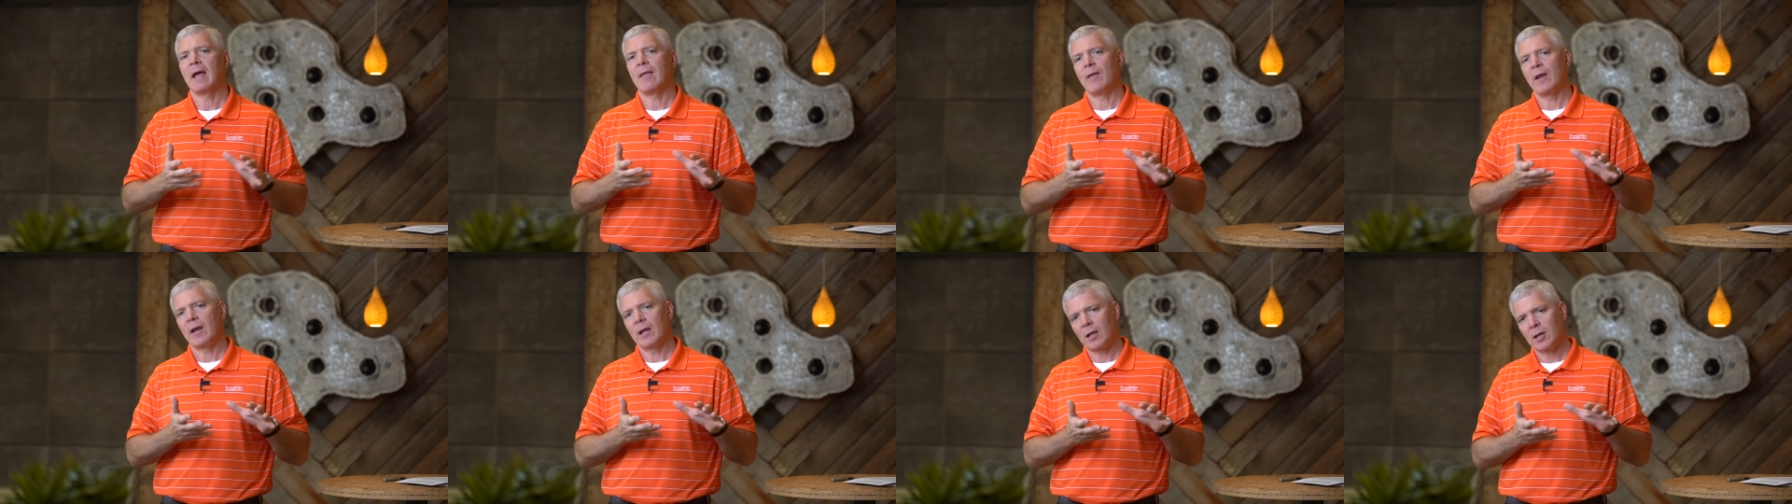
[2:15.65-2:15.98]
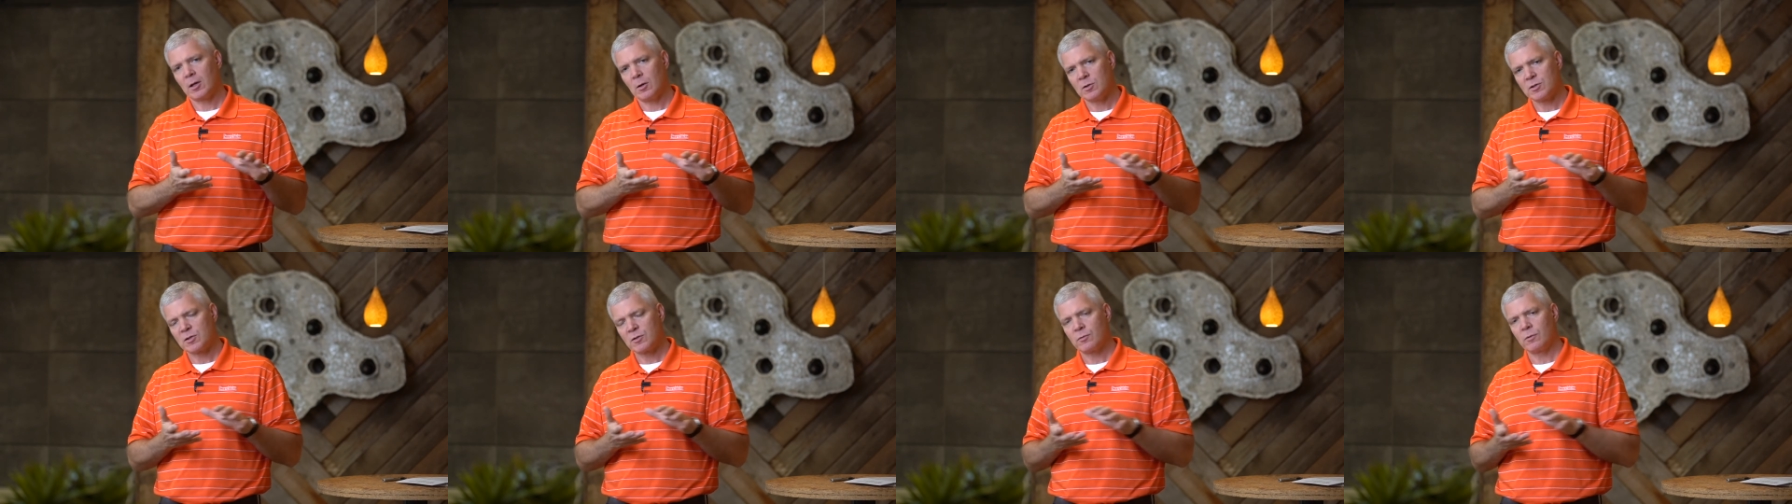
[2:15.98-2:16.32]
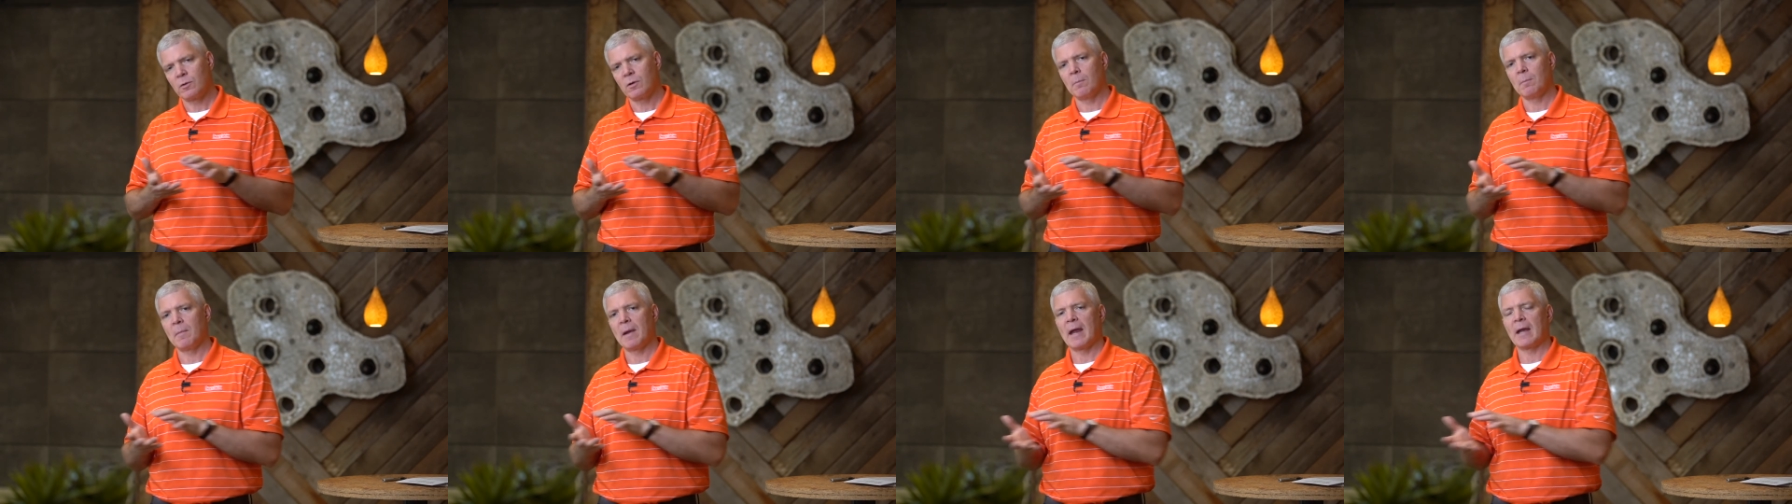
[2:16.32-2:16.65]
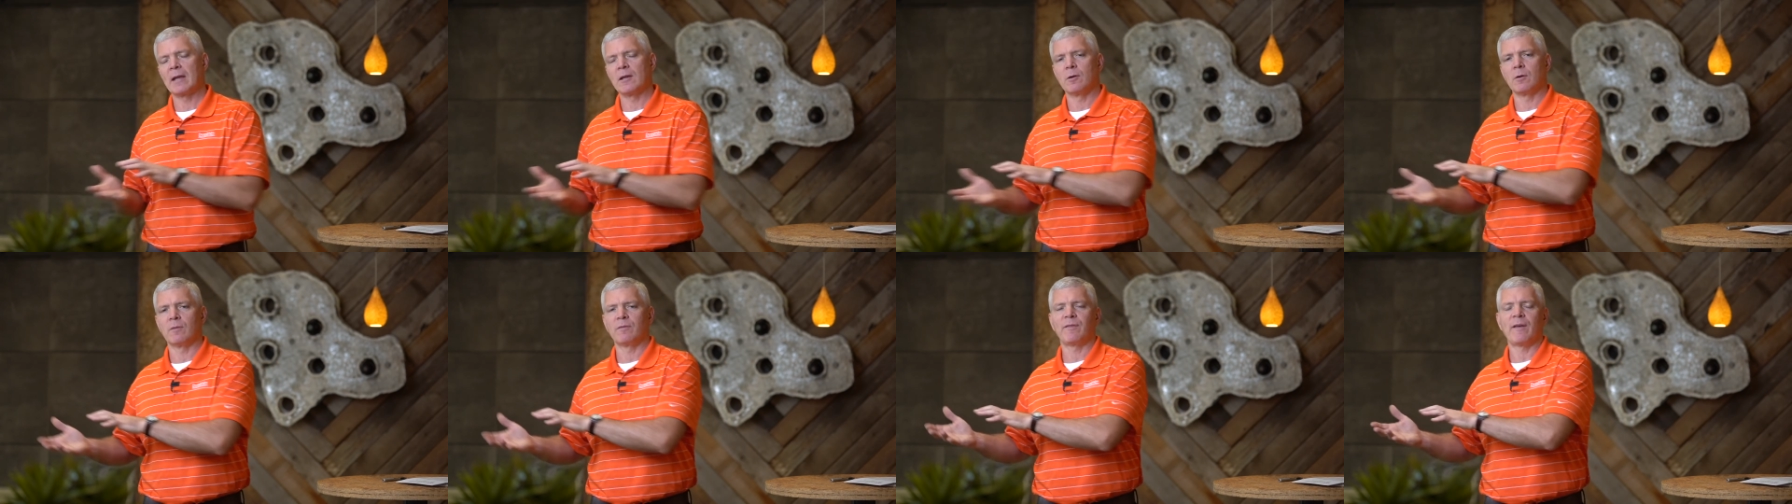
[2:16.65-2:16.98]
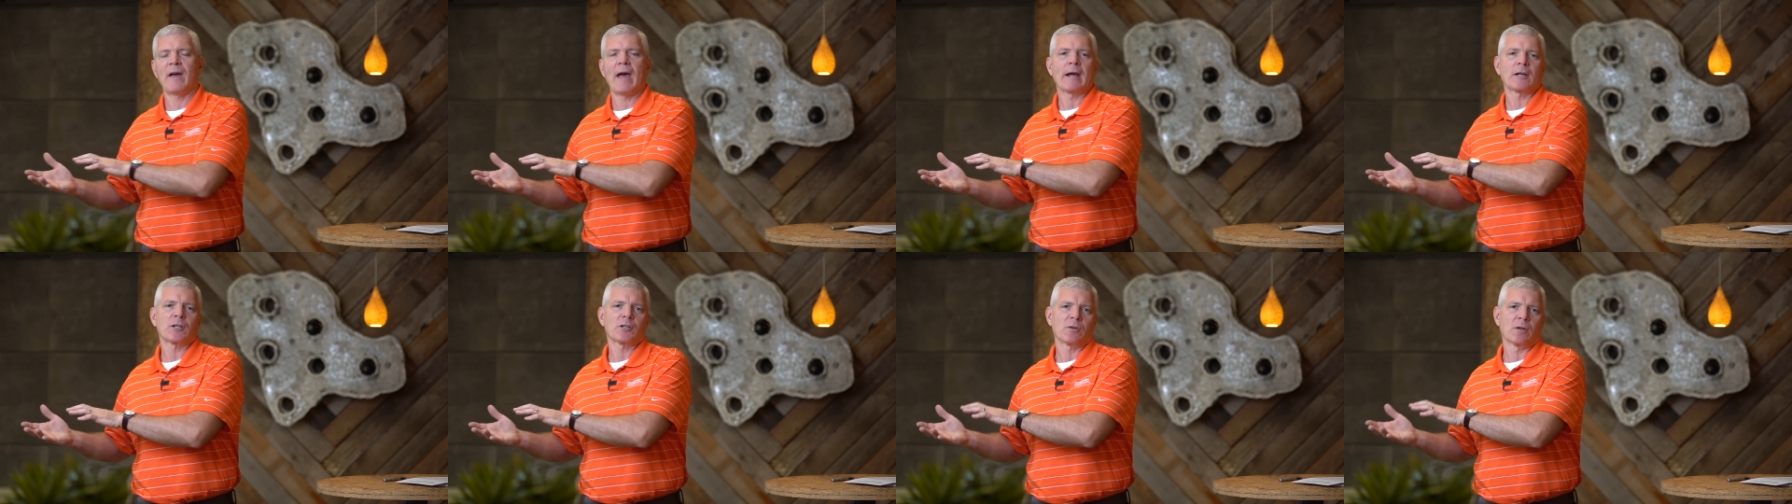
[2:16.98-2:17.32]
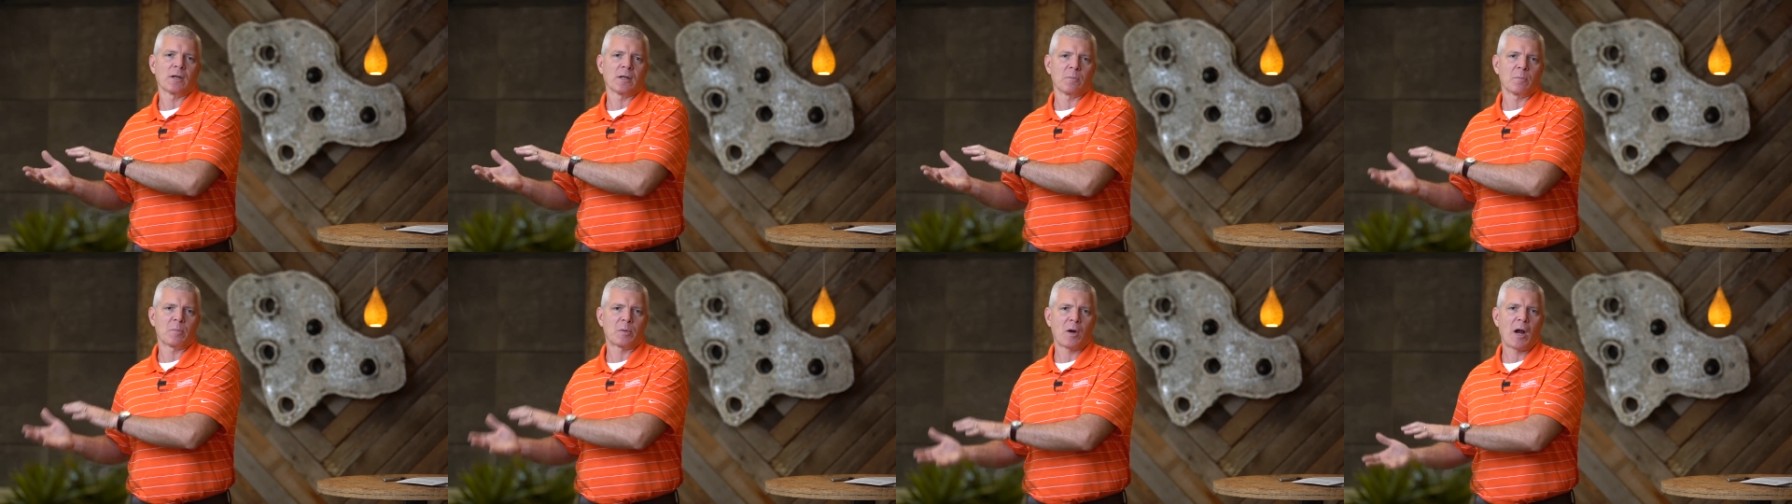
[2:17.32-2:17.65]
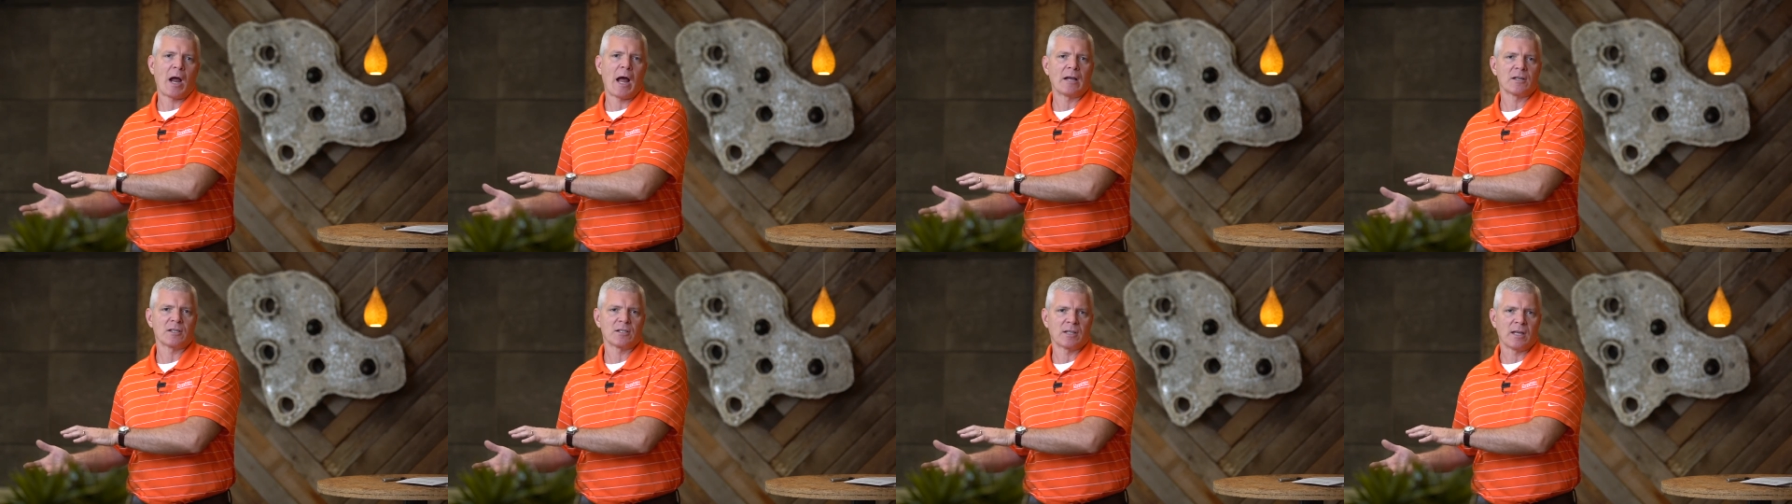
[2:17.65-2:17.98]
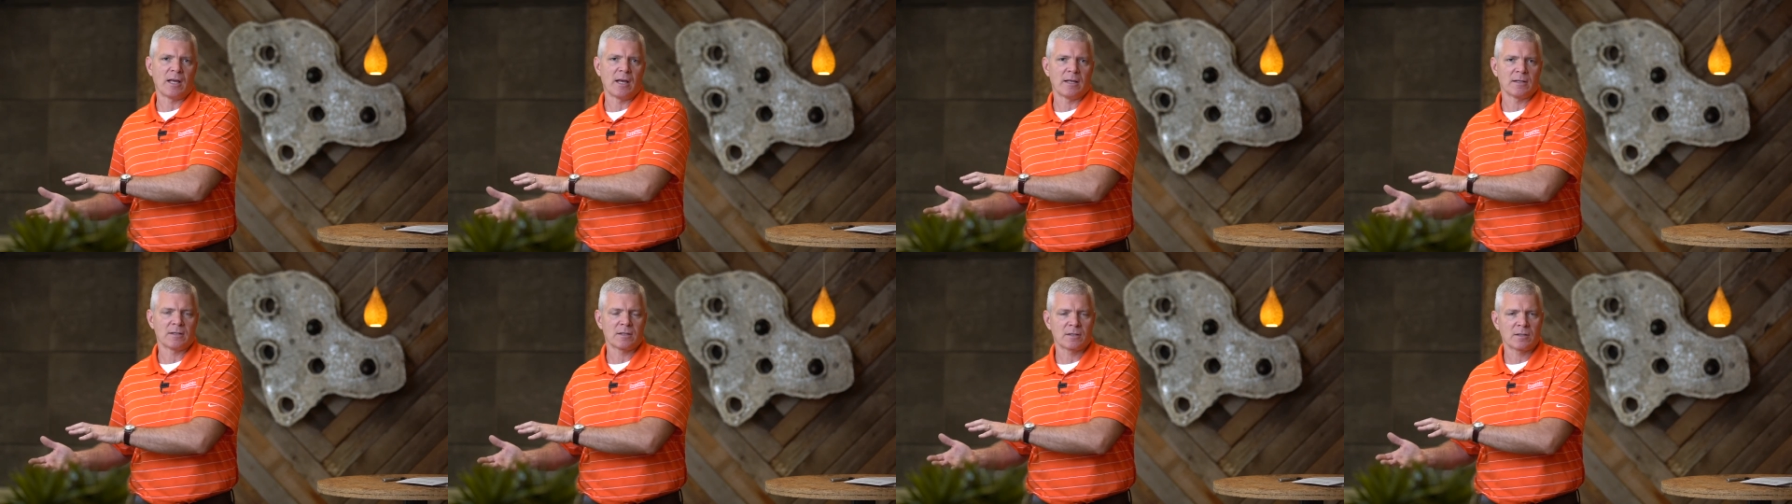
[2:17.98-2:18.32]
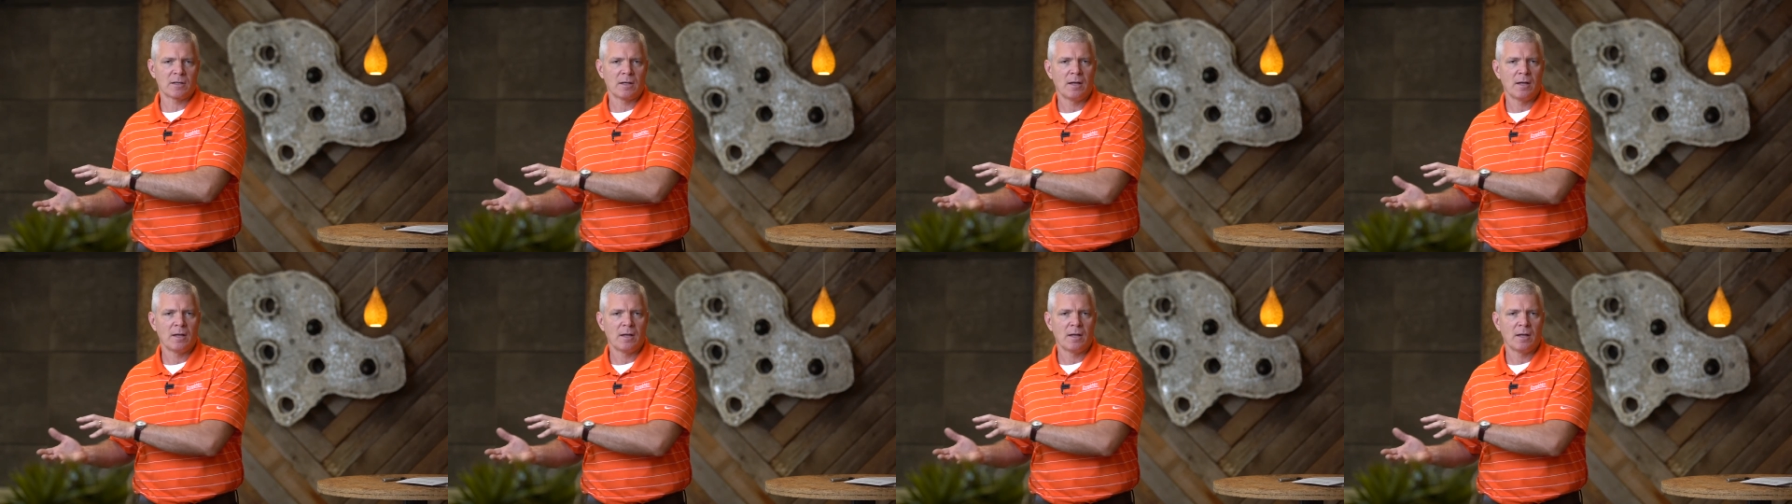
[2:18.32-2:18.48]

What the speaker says: and then it goes through a manufacturing process